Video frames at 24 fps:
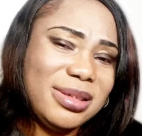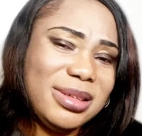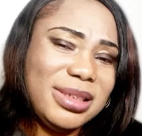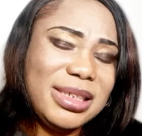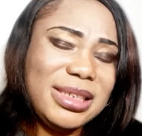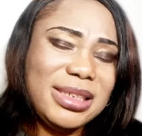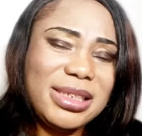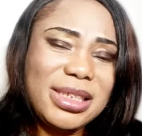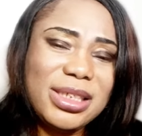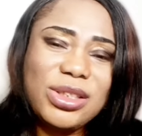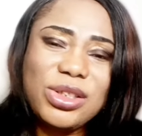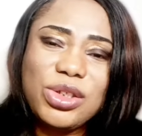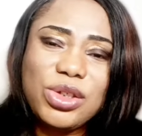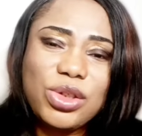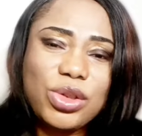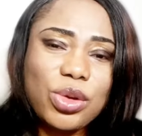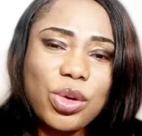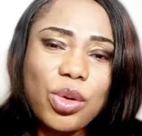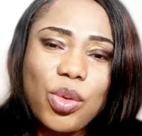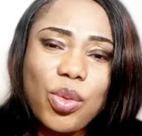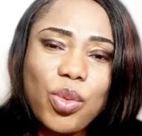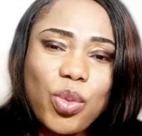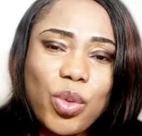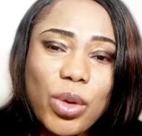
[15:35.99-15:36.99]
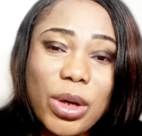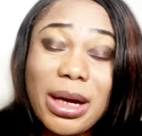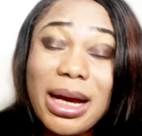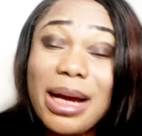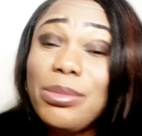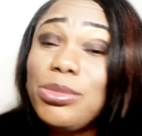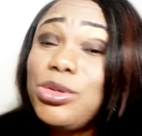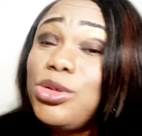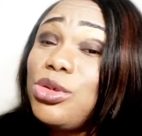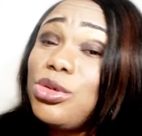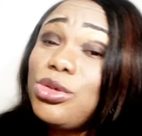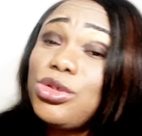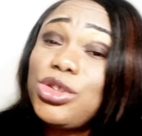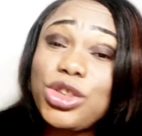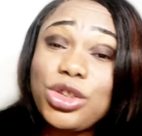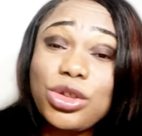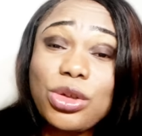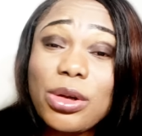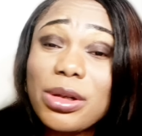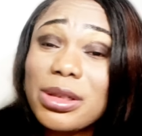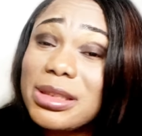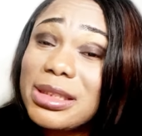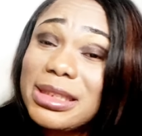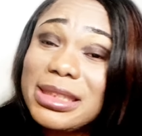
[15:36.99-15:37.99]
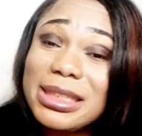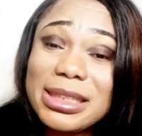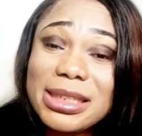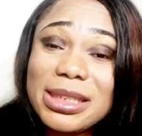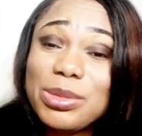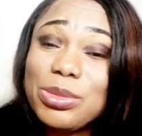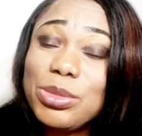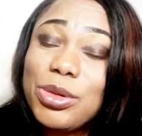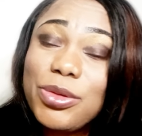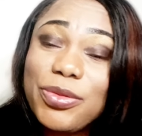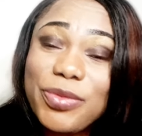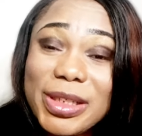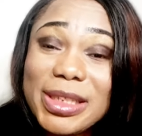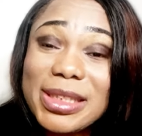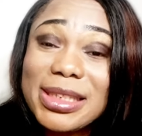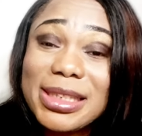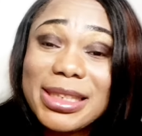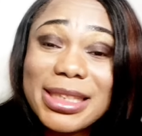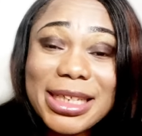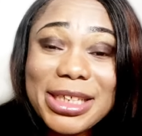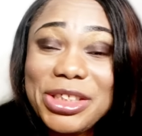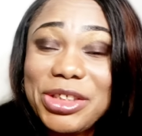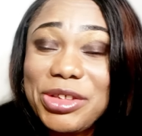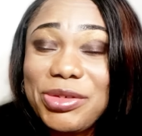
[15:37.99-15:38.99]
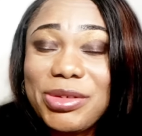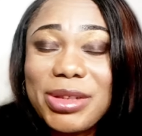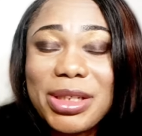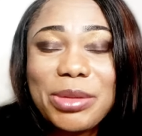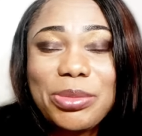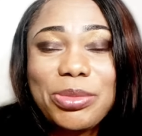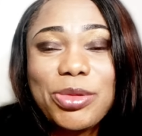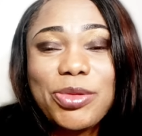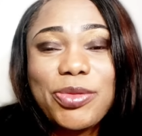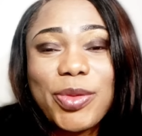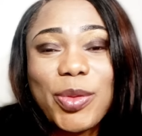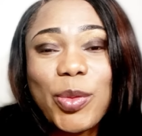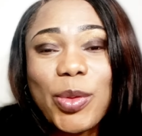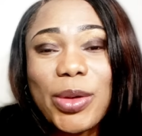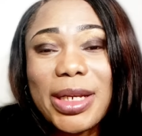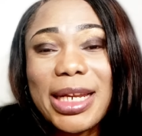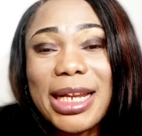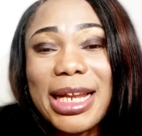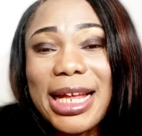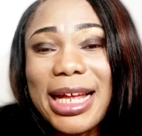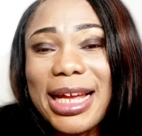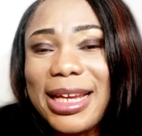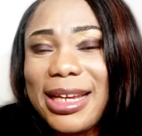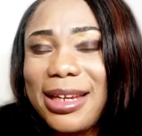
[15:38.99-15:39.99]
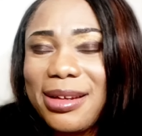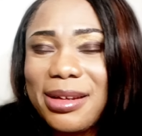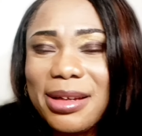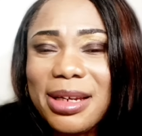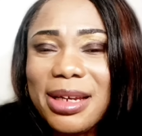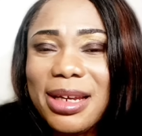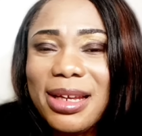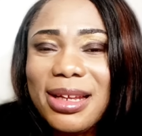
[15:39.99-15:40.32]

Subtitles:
It did so well. I'm so shocked this movie is a Nigerian movie. Wallahi.